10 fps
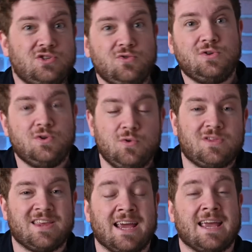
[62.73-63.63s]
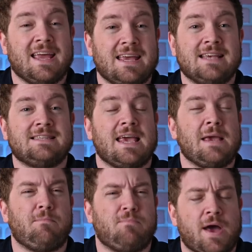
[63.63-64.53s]
do you think is
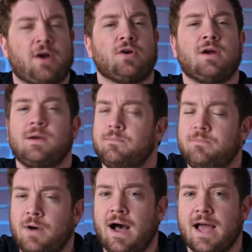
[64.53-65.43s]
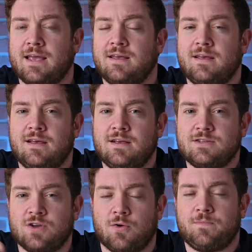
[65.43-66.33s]
a better buy?
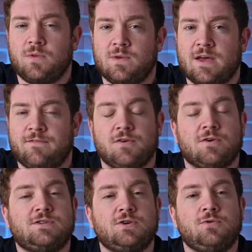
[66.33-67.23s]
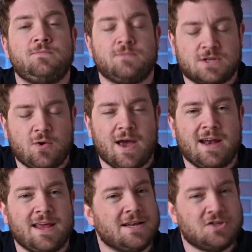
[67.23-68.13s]
So without further ado, let's go
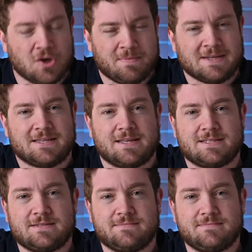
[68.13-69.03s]
ahead and jump into this.